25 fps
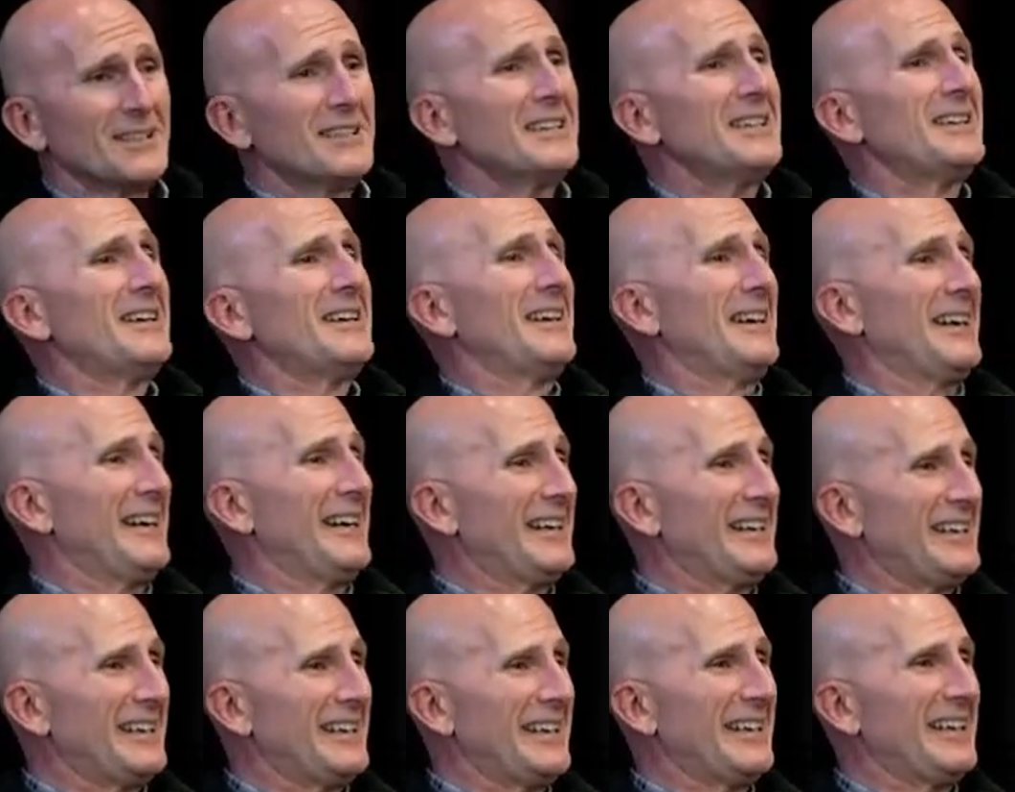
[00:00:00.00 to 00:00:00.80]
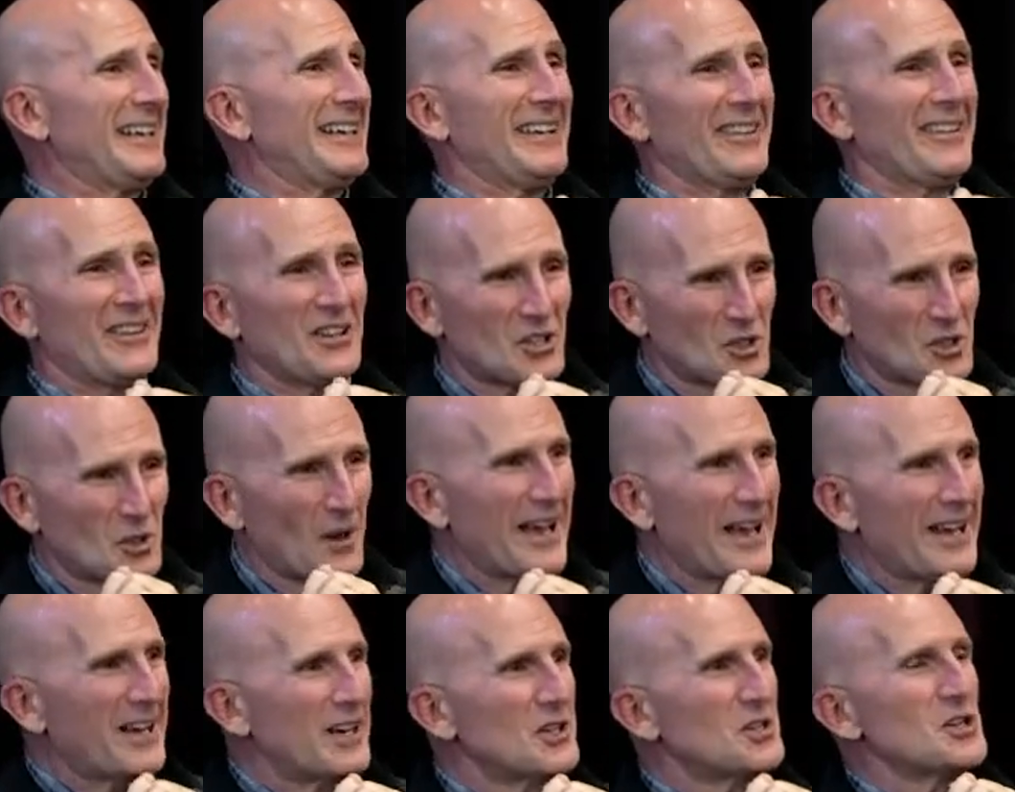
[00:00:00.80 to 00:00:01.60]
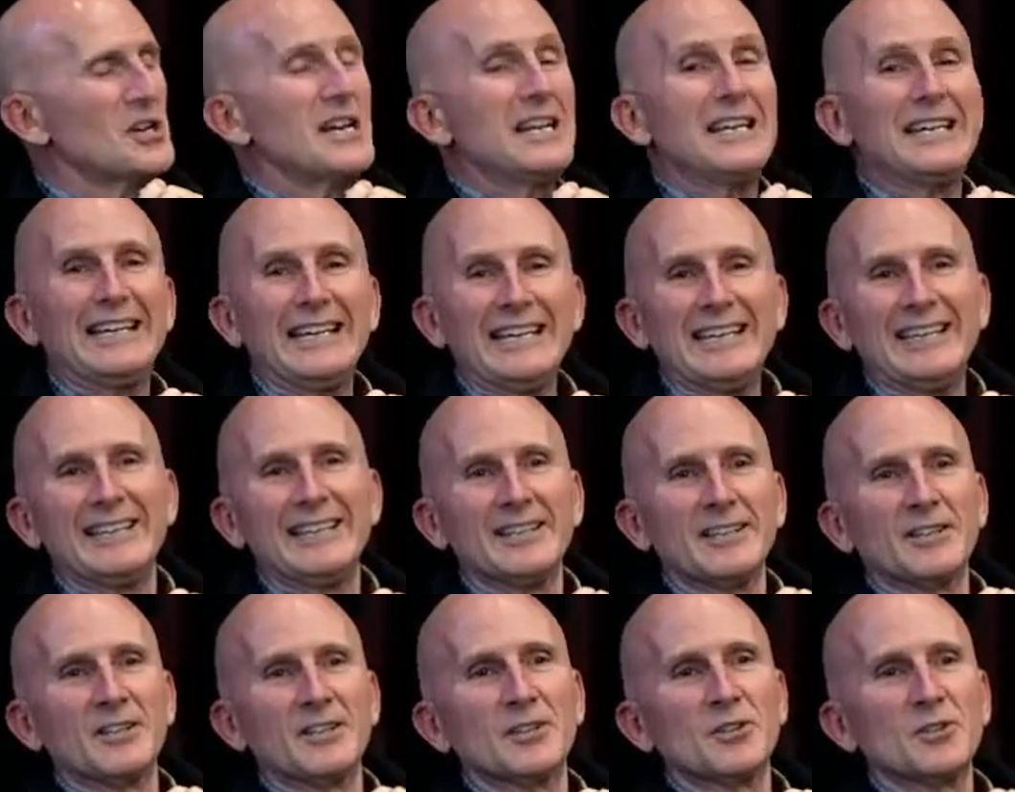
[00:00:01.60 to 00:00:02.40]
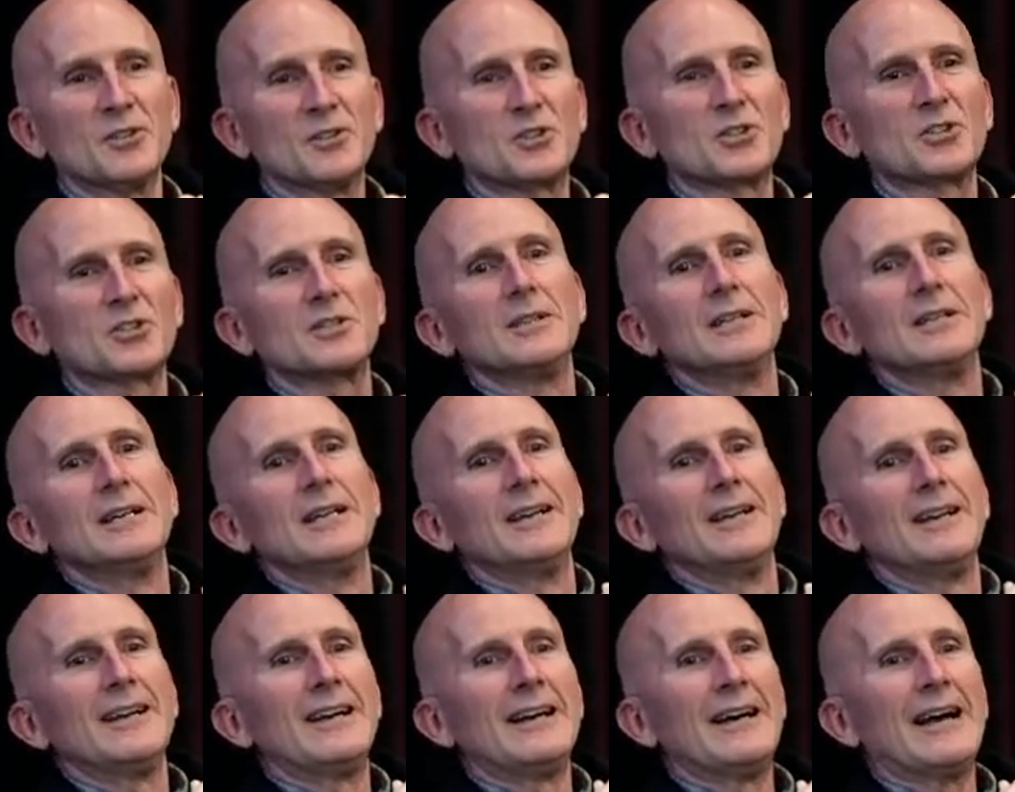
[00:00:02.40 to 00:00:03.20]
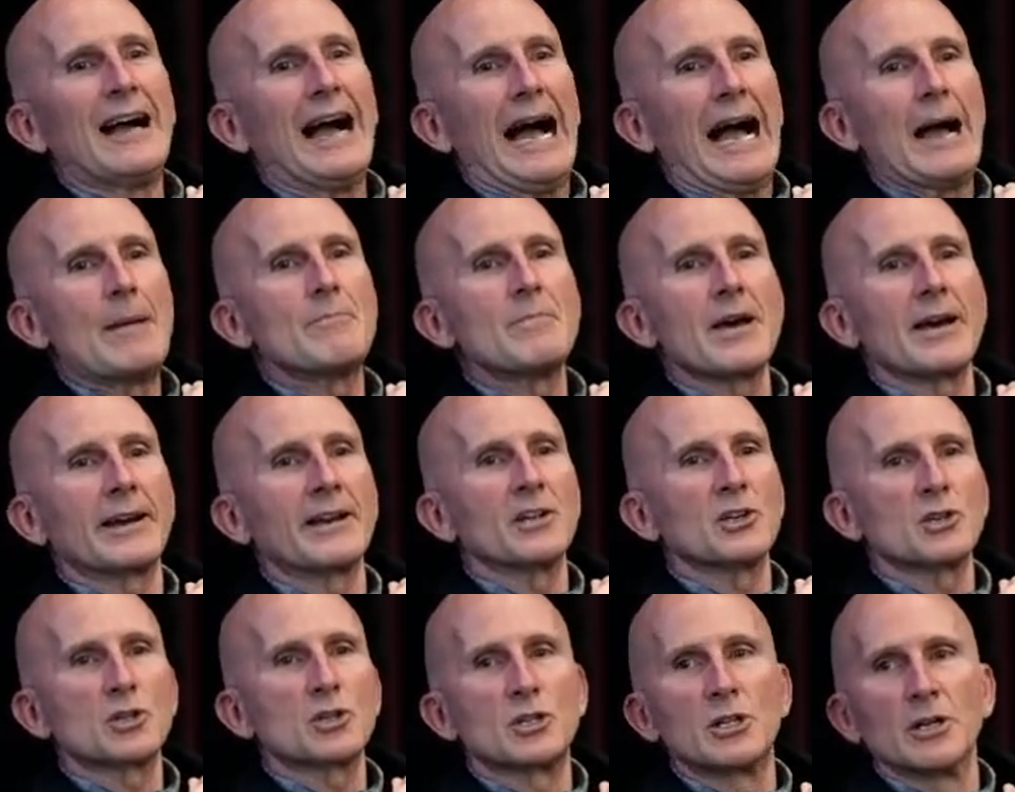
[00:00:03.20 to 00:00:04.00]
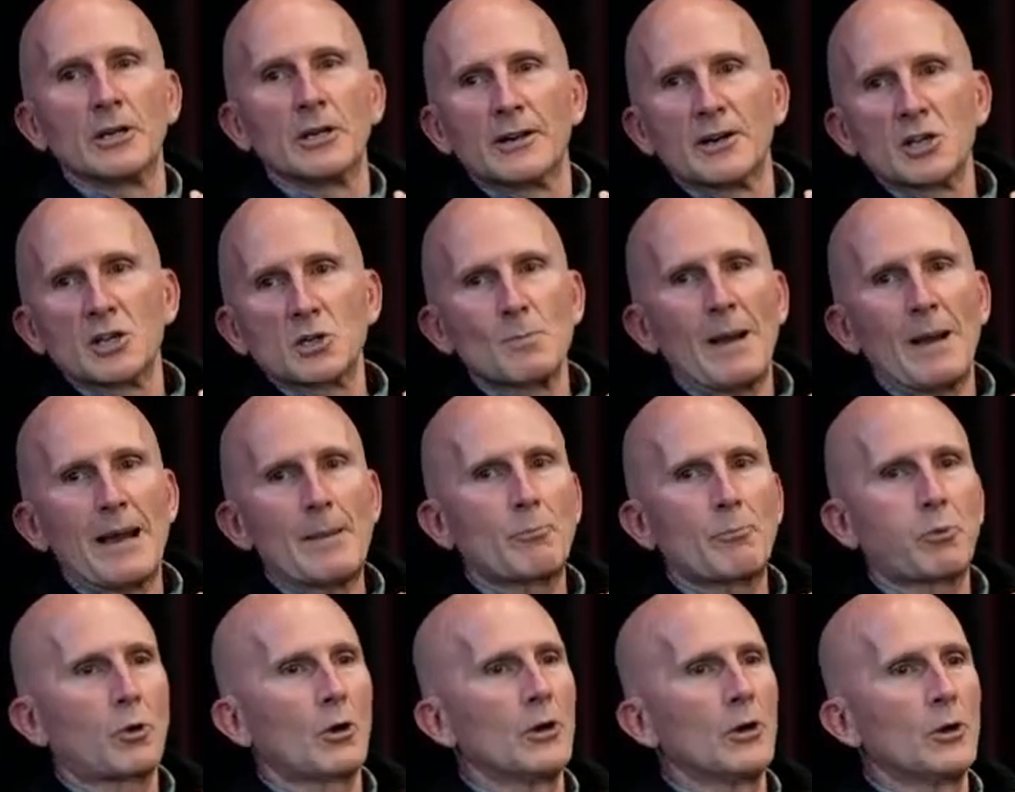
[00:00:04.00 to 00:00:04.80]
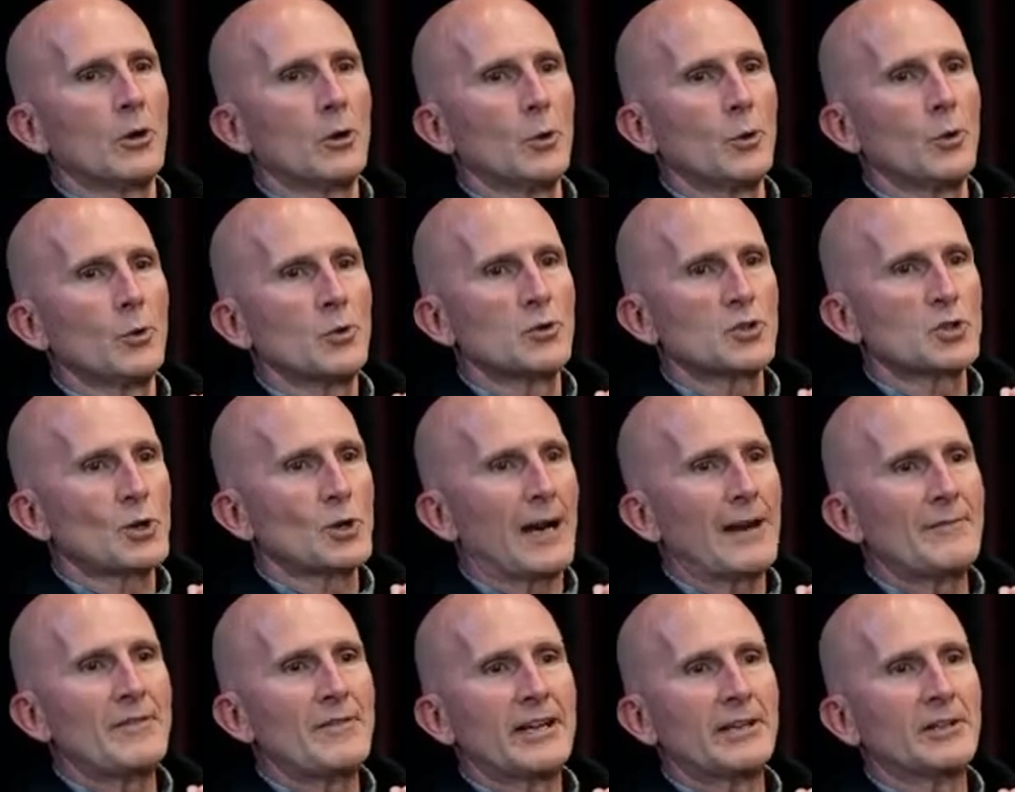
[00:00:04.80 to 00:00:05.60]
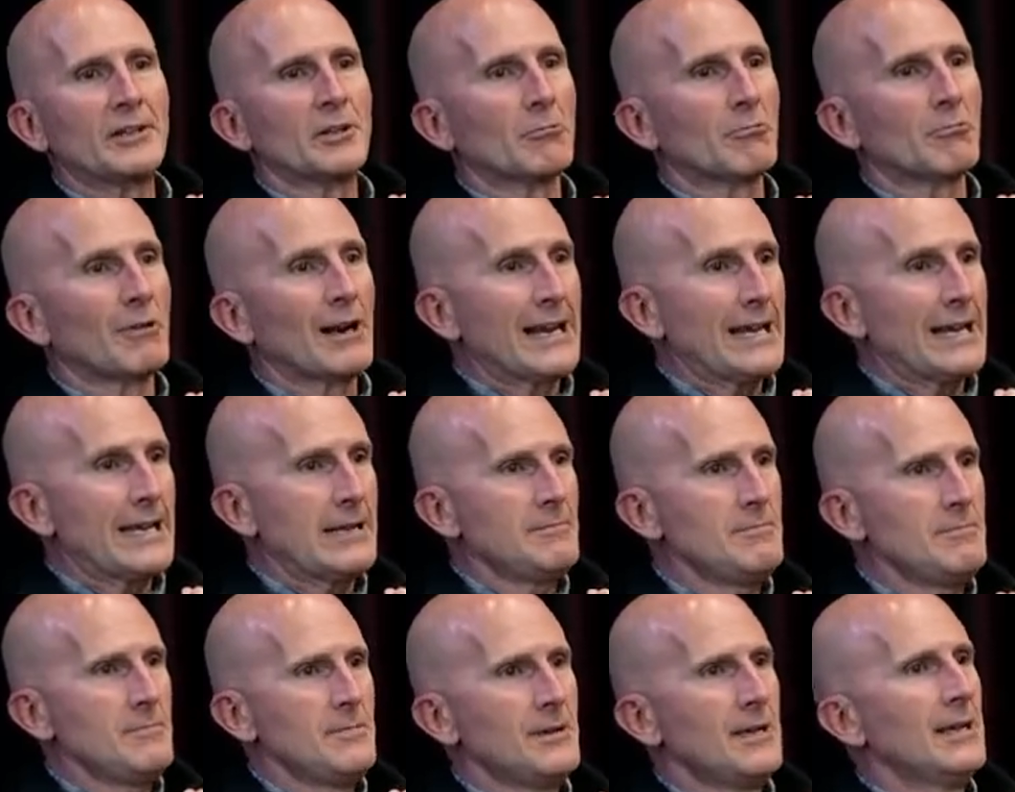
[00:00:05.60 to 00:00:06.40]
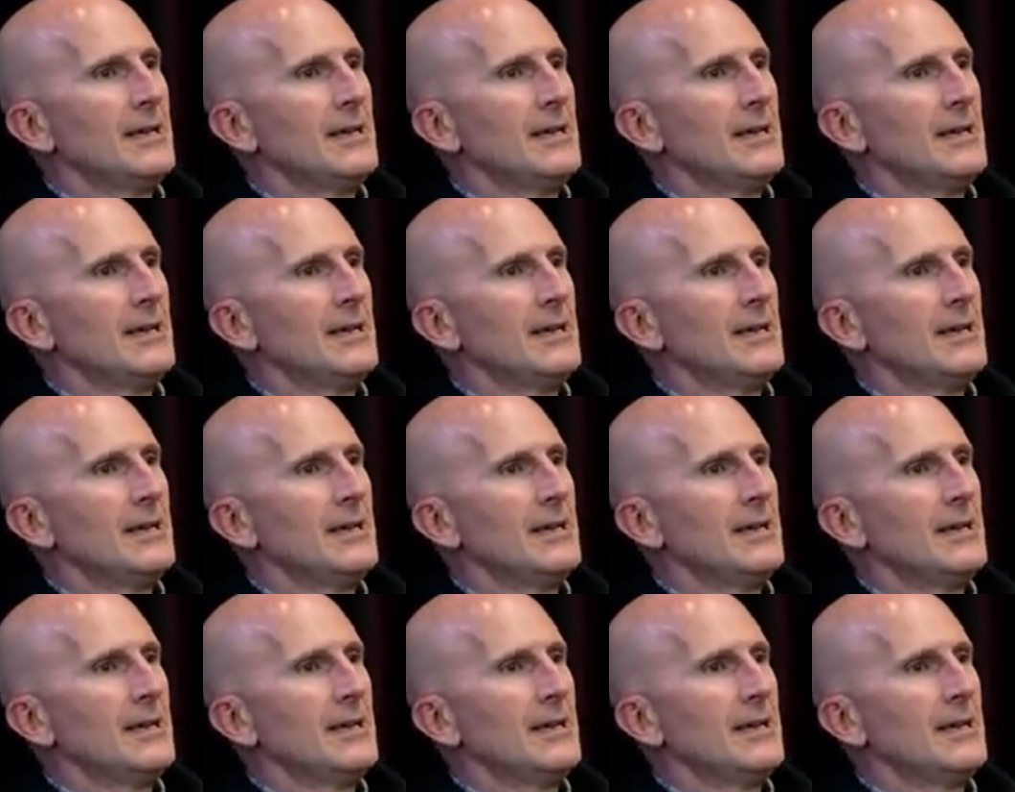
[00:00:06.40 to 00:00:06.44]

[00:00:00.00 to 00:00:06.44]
Uh, uh the strategy is uh, I'm not as good as my pros driving in the rain.